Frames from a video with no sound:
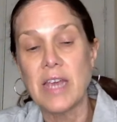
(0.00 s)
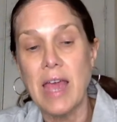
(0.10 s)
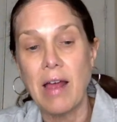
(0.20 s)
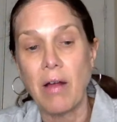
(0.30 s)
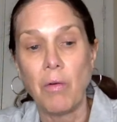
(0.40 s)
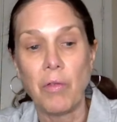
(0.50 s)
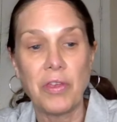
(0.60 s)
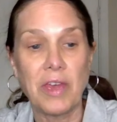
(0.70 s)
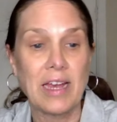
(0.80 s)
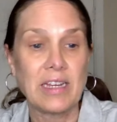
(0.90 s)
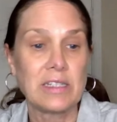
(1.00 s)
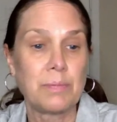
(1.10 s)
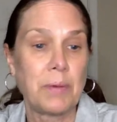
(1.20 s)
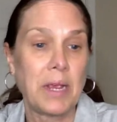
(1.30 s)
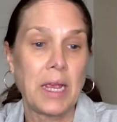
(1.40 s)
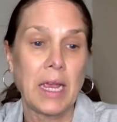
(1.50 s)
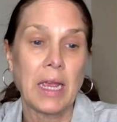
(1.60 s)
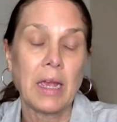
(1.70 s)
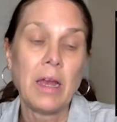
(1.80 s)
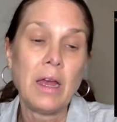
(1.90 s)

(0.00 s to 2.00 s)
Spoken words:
health as being